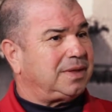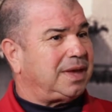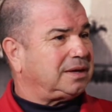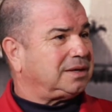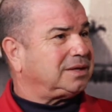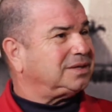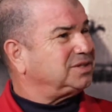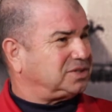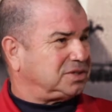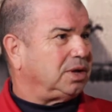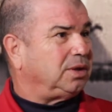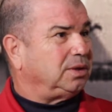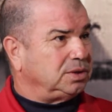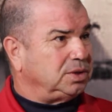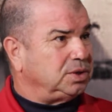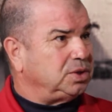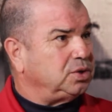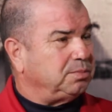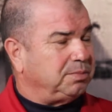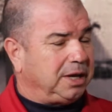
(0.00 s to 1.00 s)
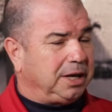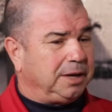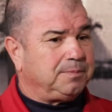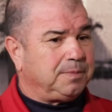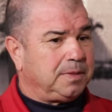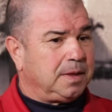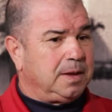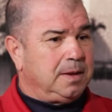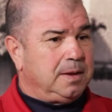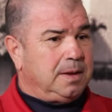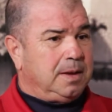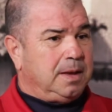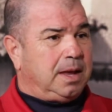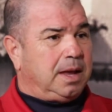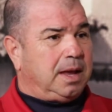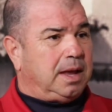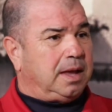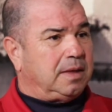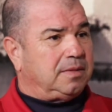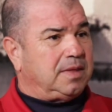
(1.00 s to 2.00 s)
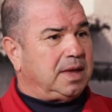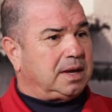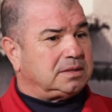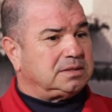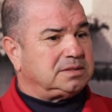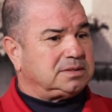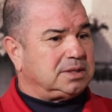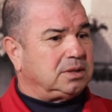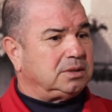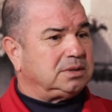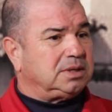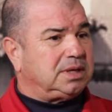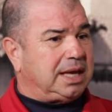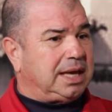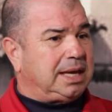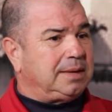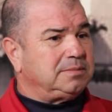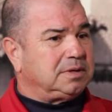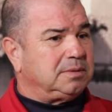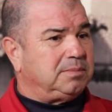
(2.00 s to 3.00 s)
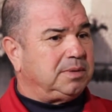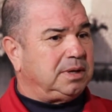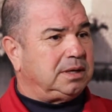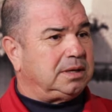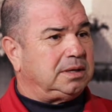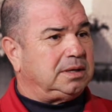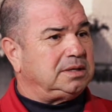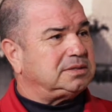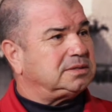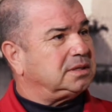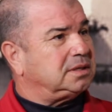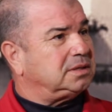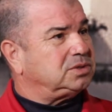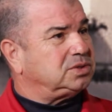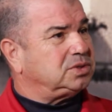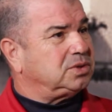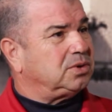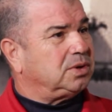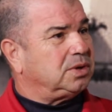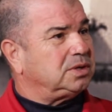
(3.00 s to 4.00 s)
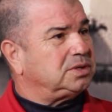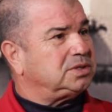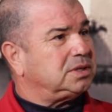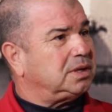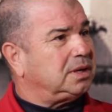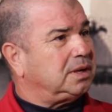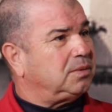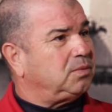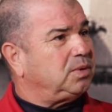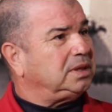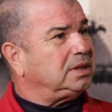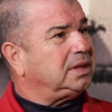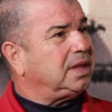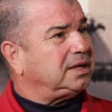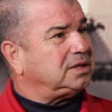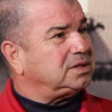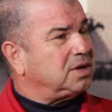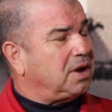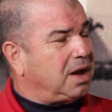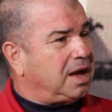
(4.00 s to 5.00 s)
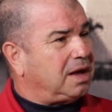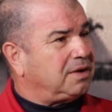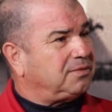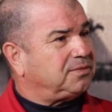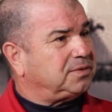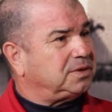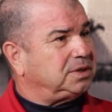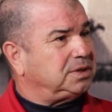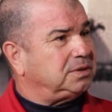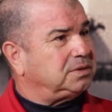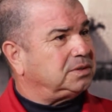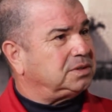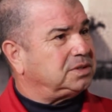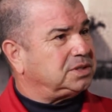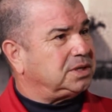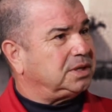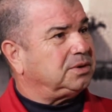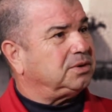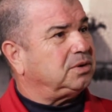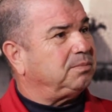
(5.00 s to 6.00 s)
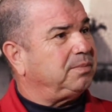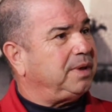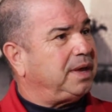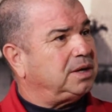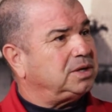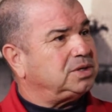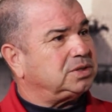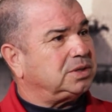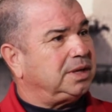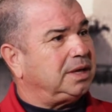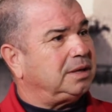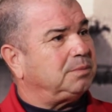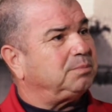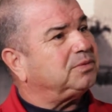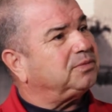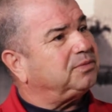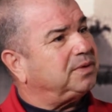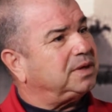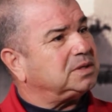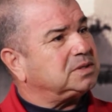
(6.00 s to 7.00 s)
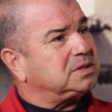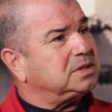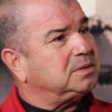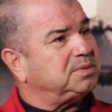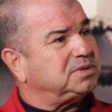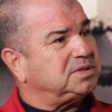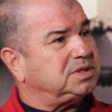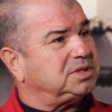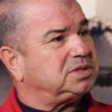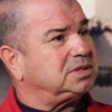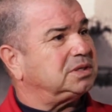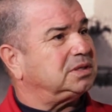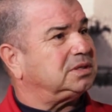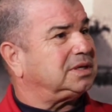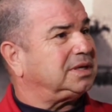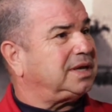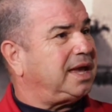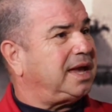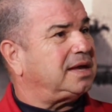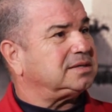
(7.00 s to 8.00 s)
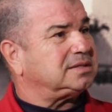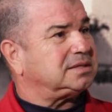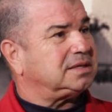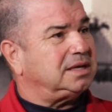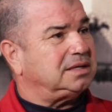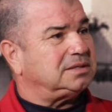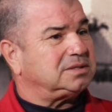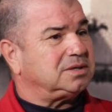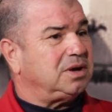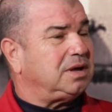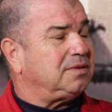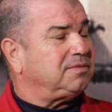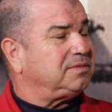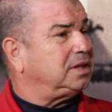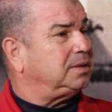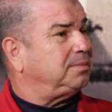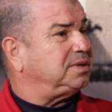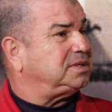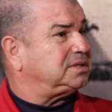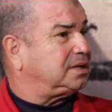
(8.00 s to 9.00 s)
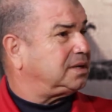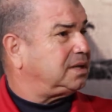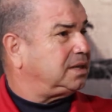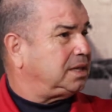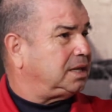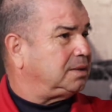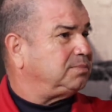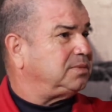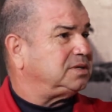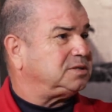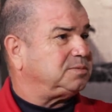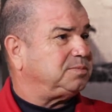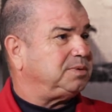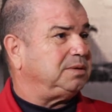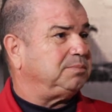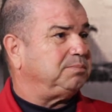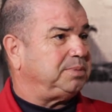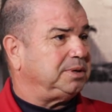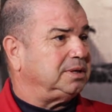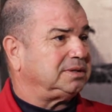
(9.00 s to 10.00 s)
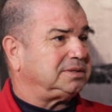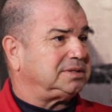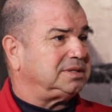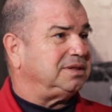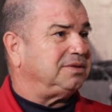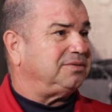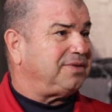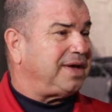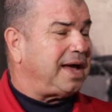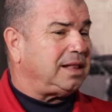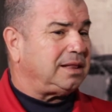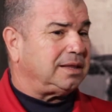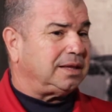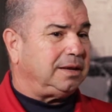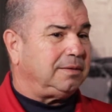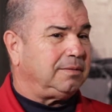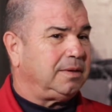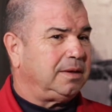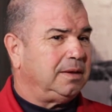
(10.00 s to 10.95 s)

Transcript: That consultant knew me, and that consultant came to me and he said, "George, we'd like to offer you the general manager head professional position at the Cascades Golf Club. It's a club that's being built in the valley."